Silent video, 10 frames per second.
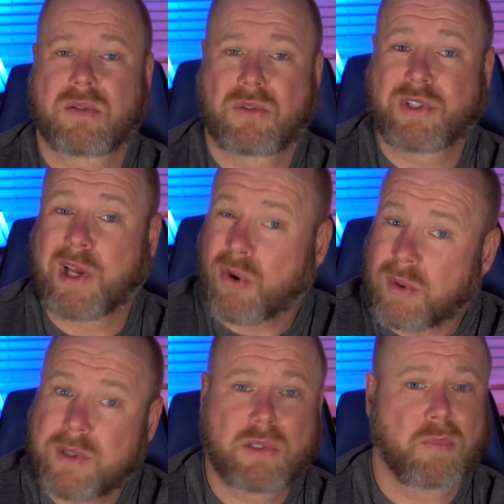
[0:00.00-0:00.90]
to
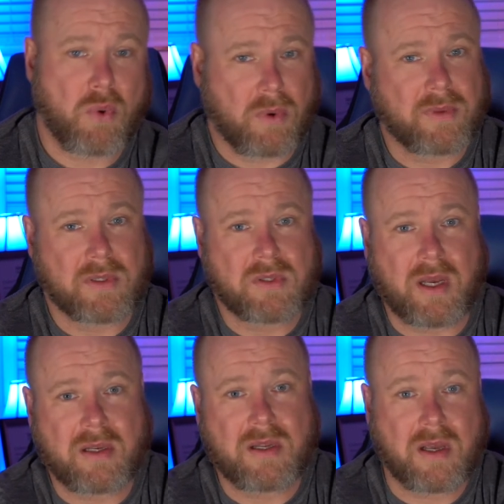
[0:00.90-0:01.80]
generally support this
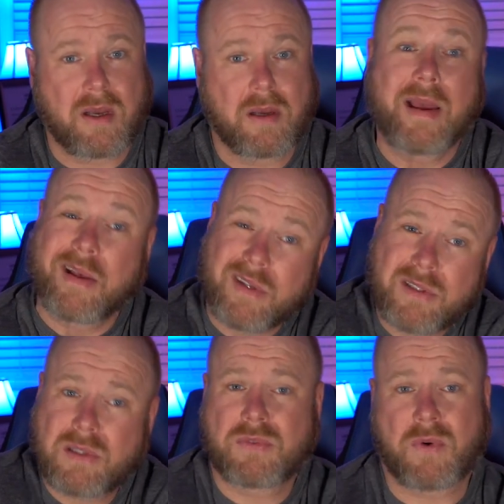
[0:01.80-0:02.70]
idea, at
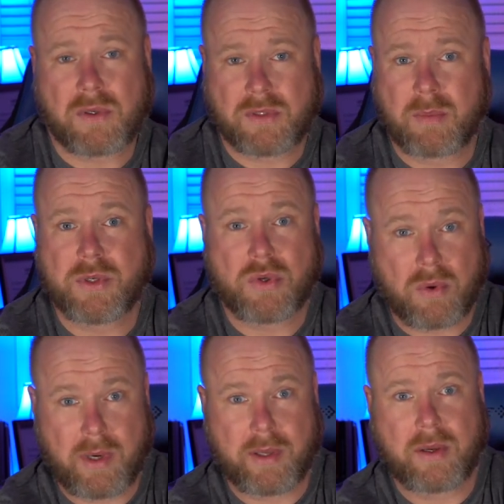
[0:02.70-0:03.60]
least as far as the
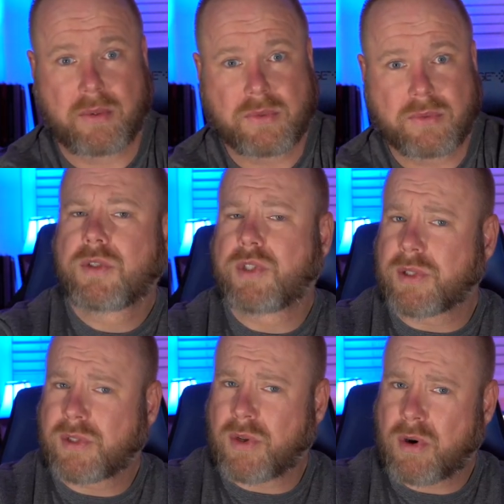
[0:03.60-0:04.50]
majority goes.
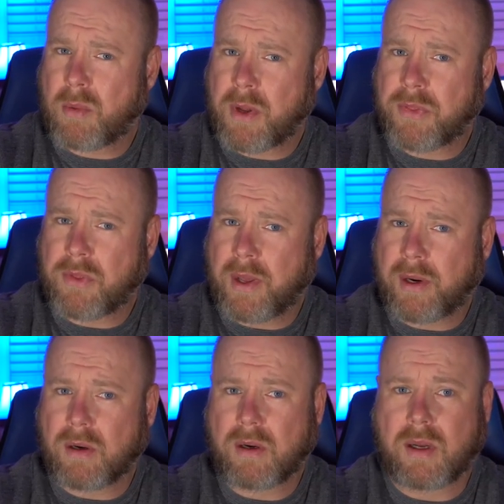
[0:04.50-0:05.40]
Just under a month
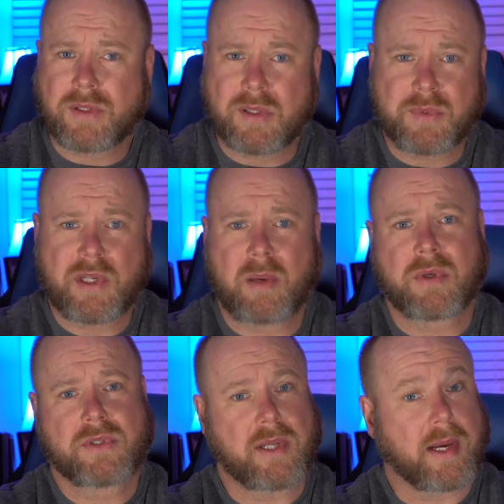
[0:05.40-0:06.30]
later, on September
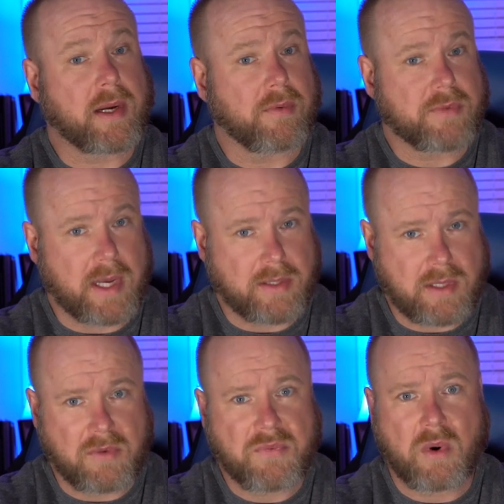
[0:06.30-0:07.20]
2nd of
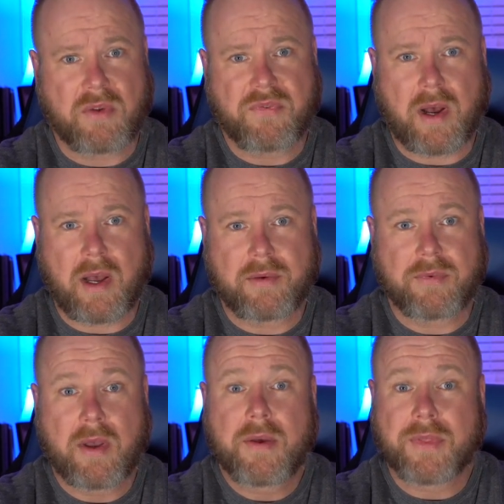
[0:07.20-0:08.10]

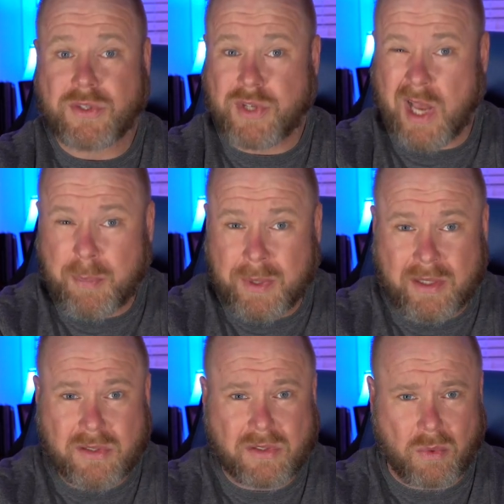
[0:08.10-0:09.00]
1945, the
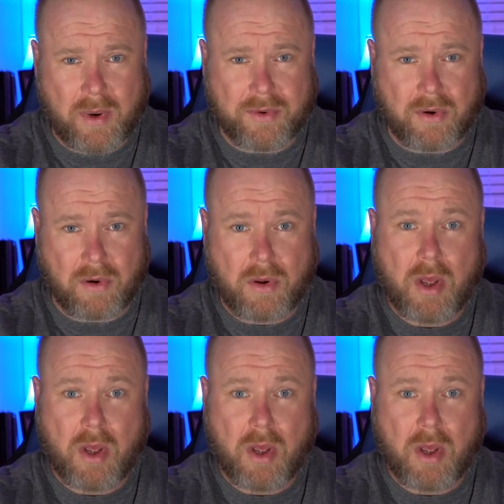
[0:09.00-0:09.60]
Japanese surrendered,